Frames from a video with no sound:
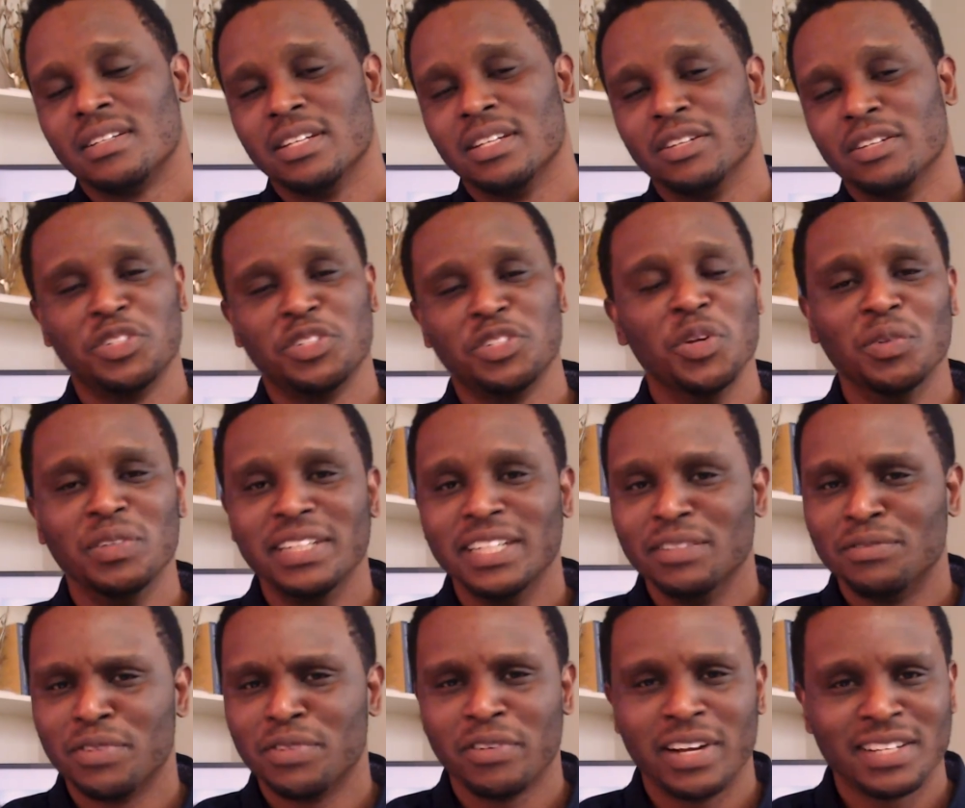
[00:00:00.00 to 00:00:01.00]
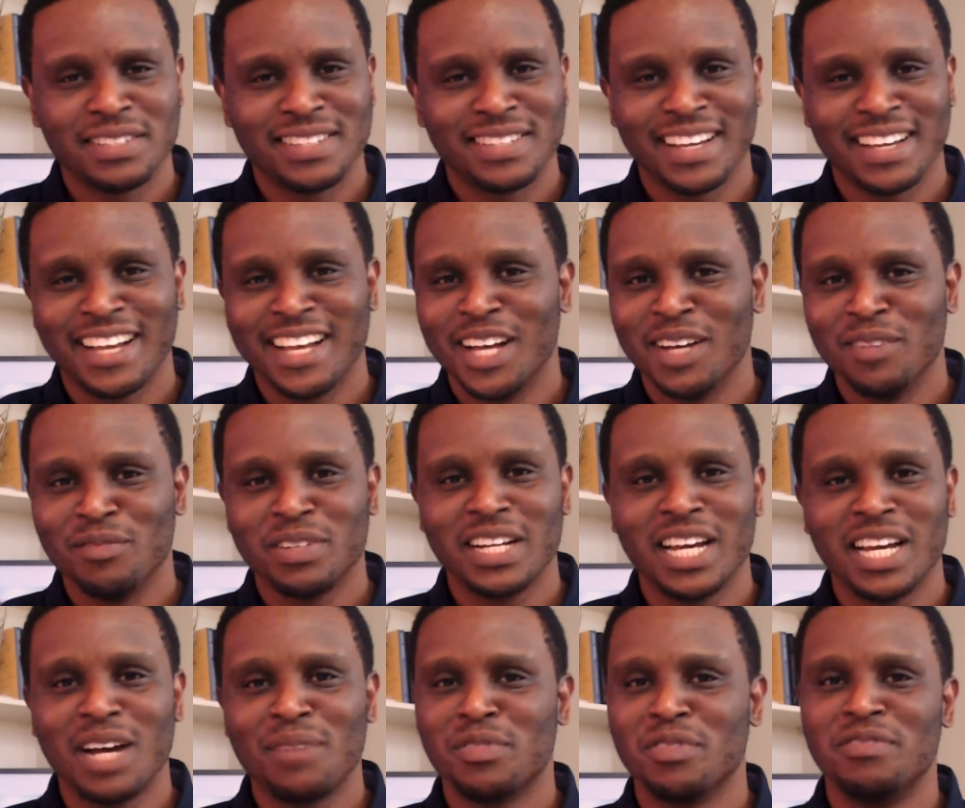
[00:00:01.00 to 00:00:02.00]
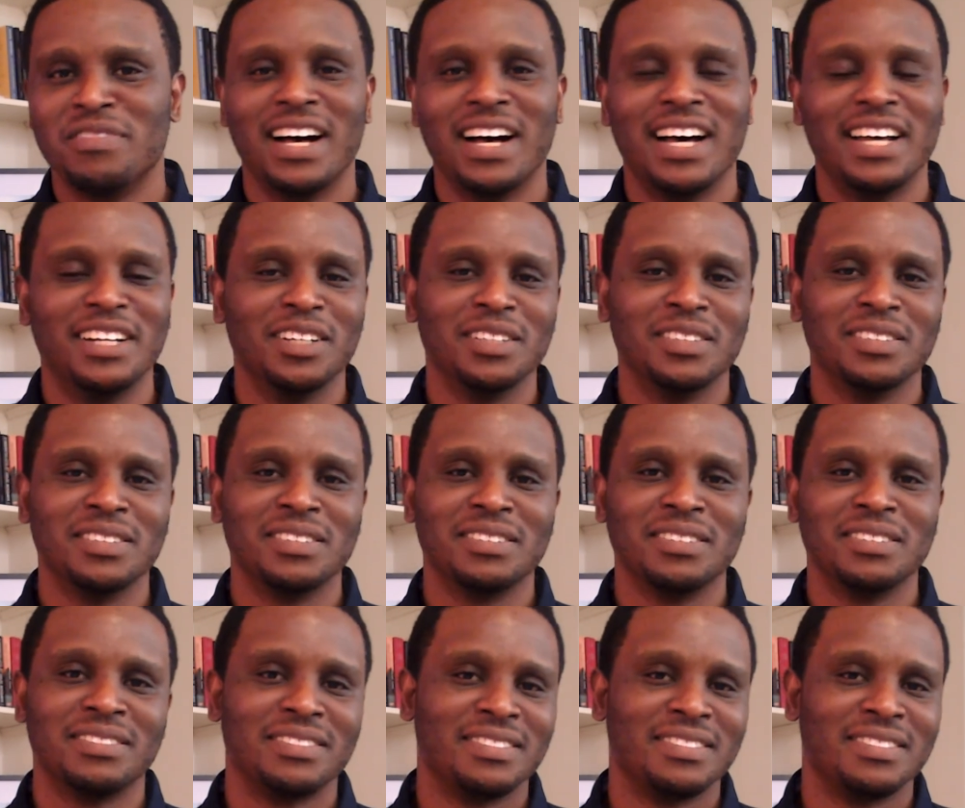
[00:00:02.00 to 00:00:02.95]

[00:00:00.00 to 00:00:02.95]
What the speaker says: There is no need for us to come with our bravado,